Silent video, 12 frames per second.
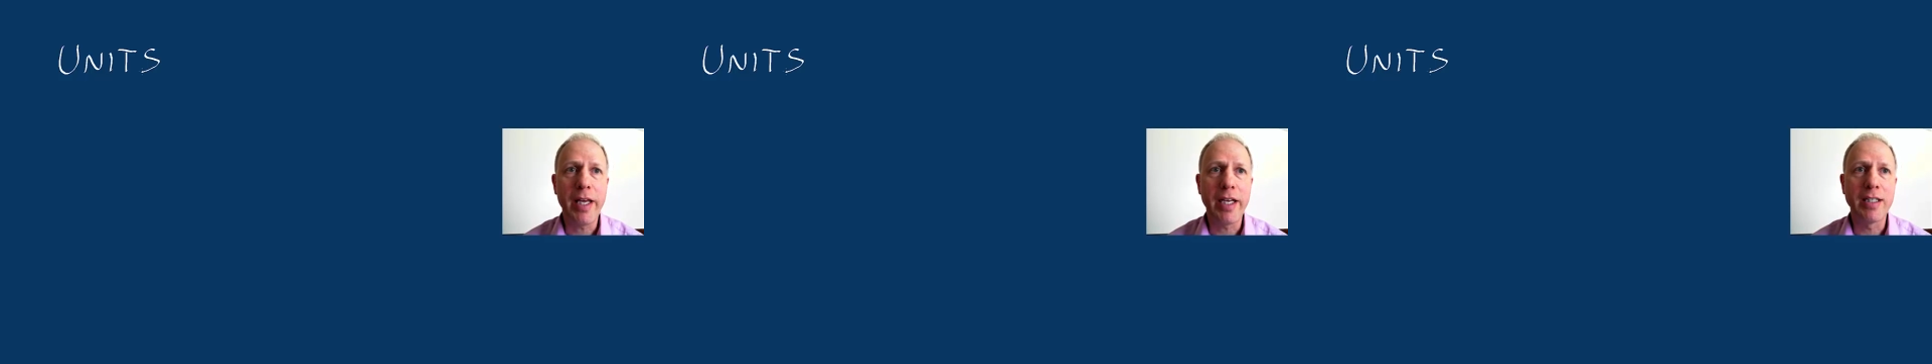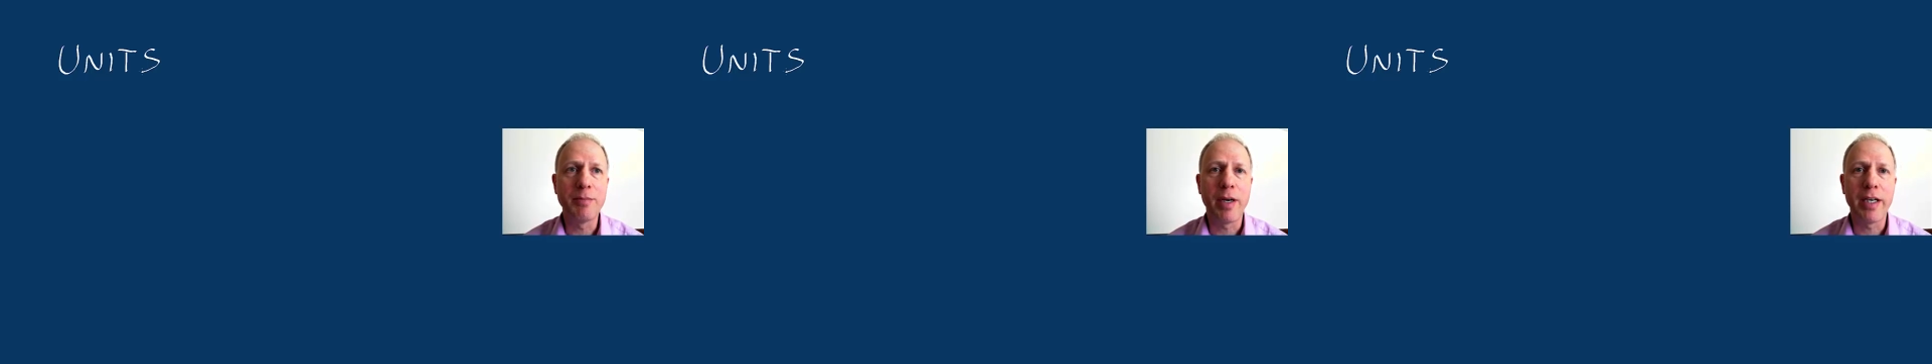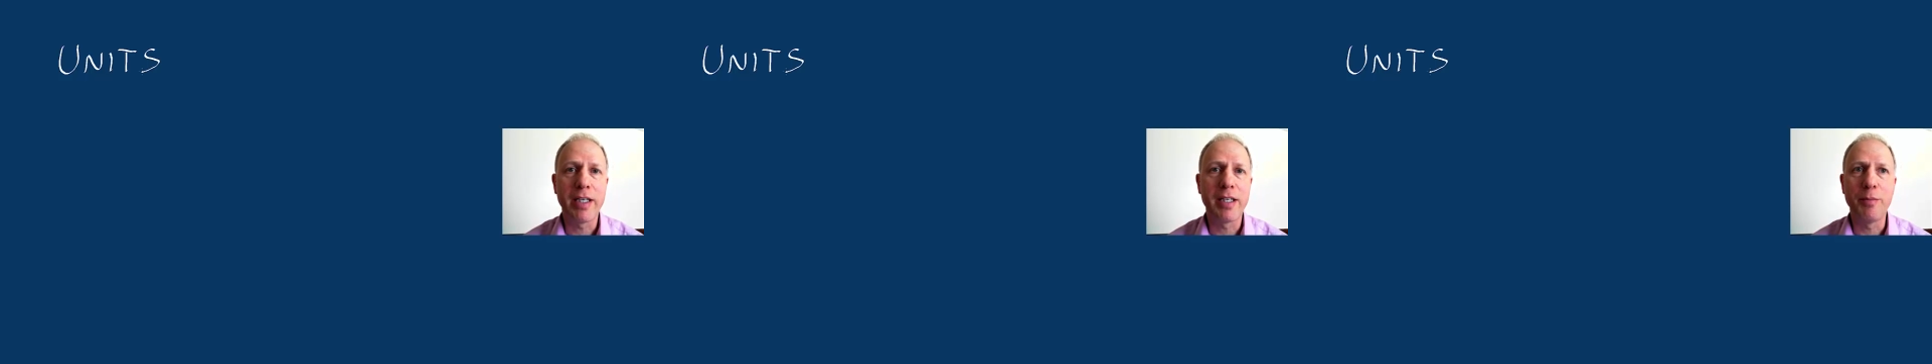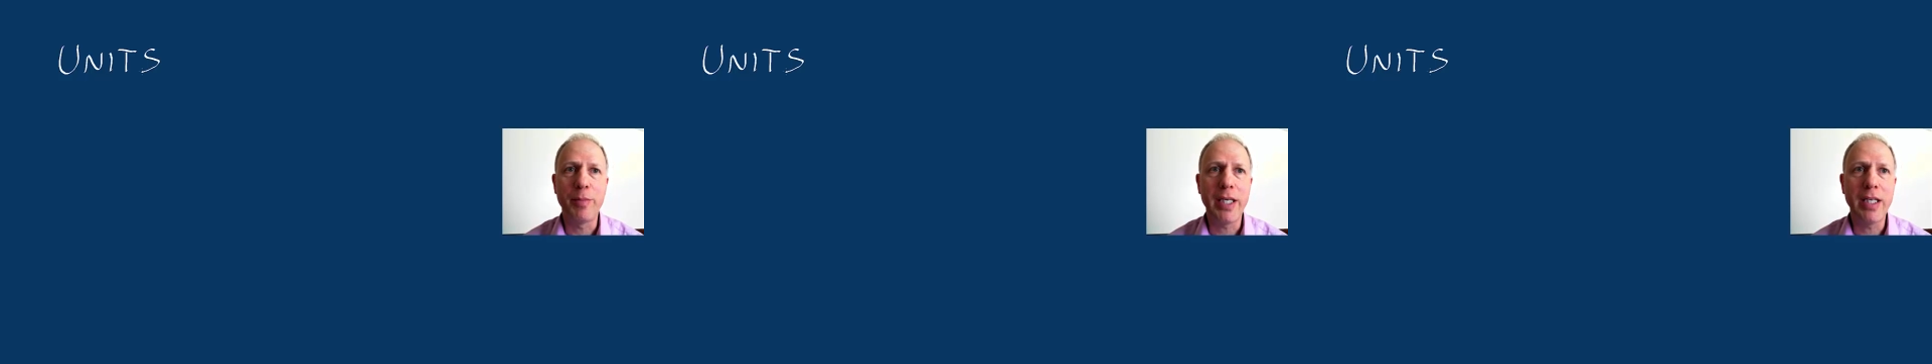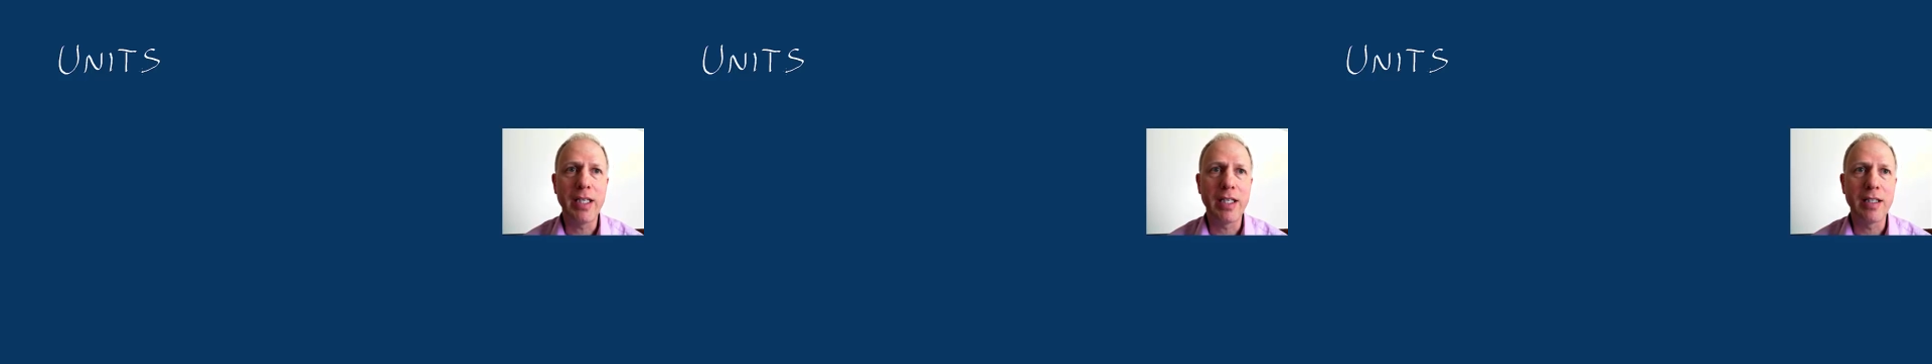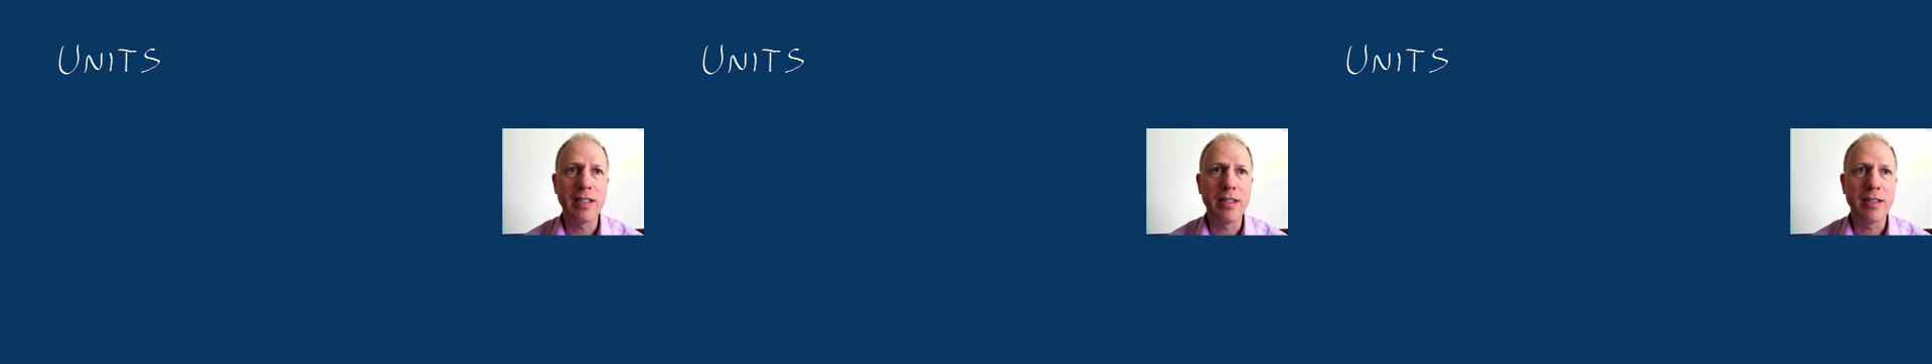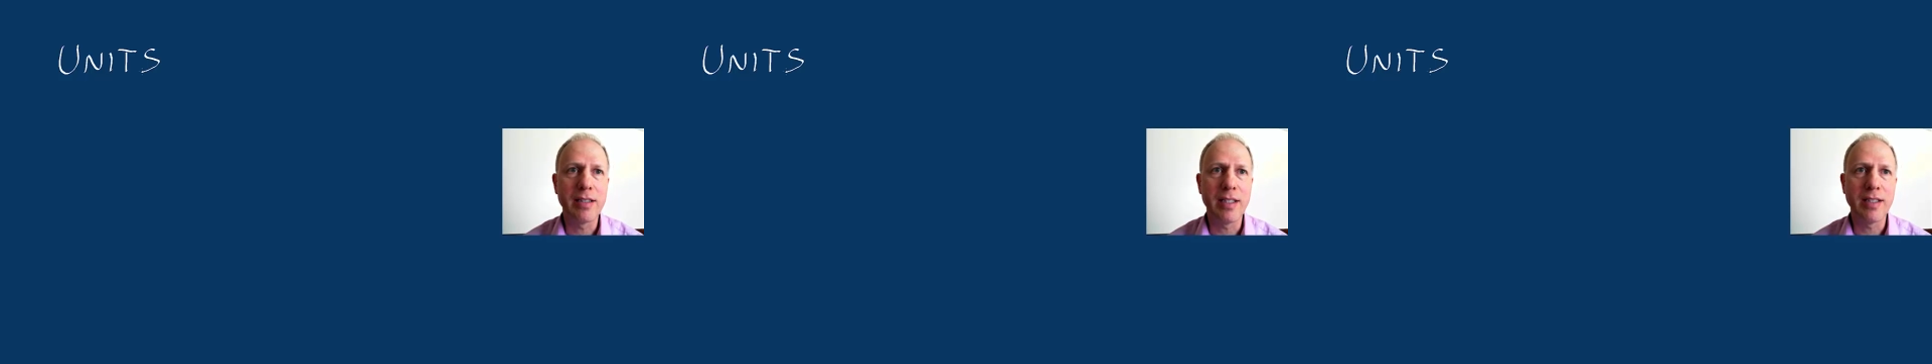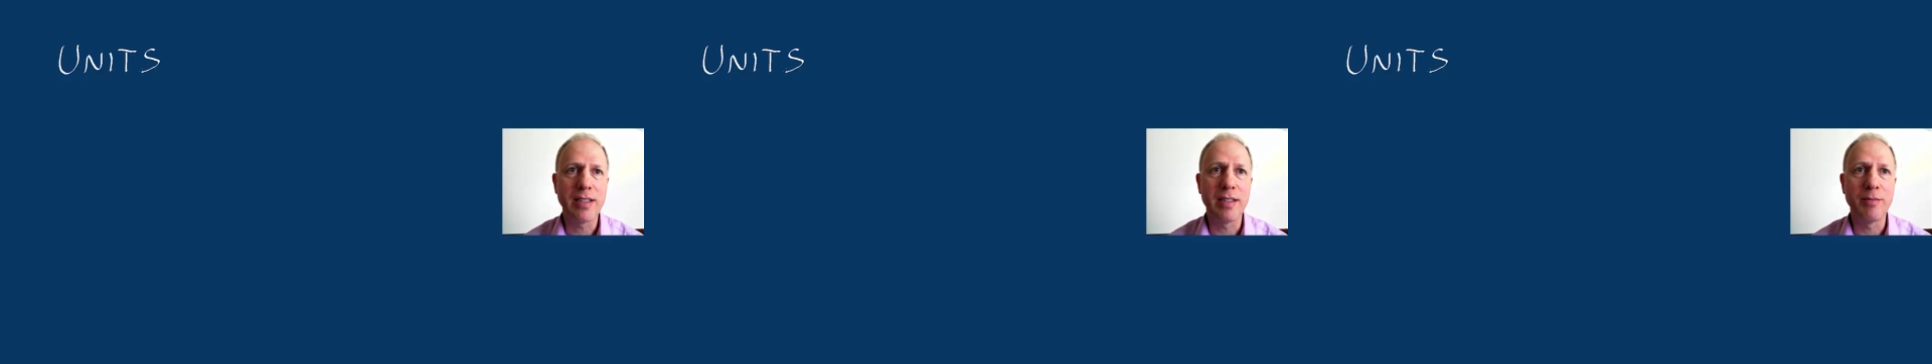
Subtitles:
is plagued by competing